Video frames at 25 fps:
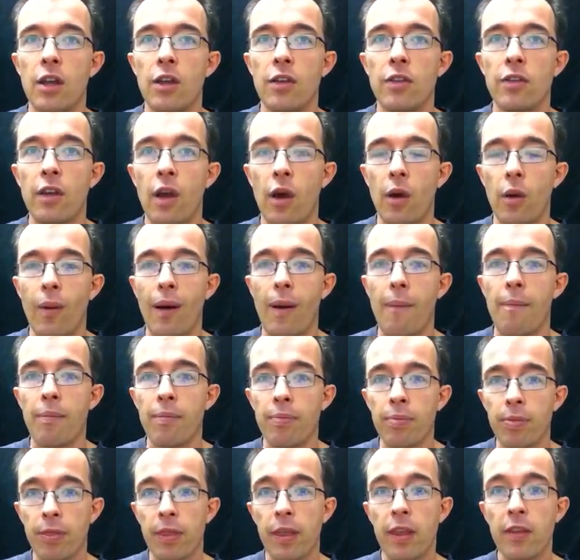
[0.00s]
So
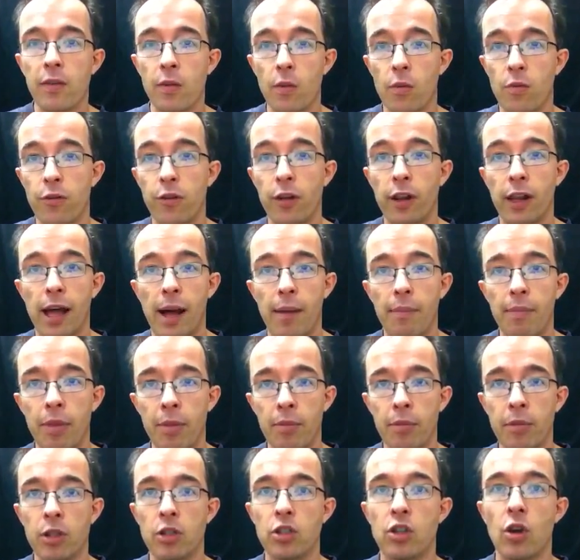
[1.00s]
this will fill up the
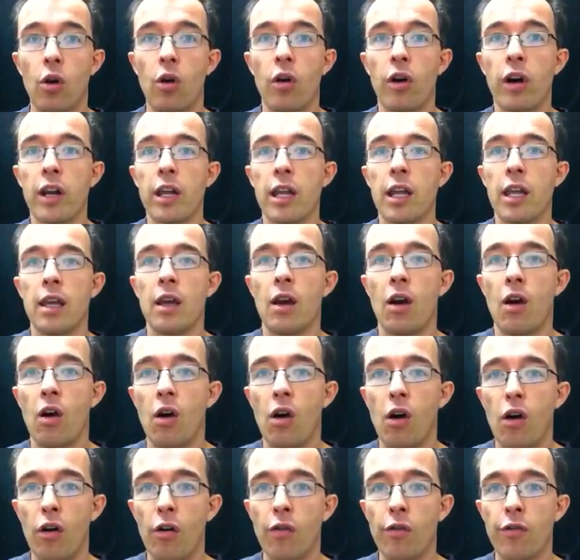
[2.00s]
majority
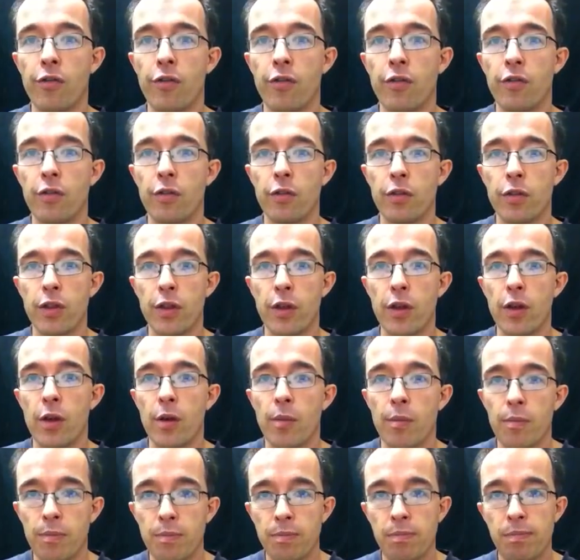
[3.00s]
of
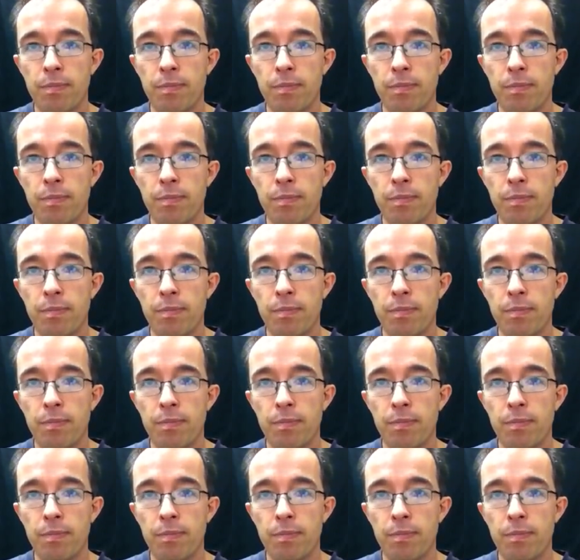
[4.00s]
the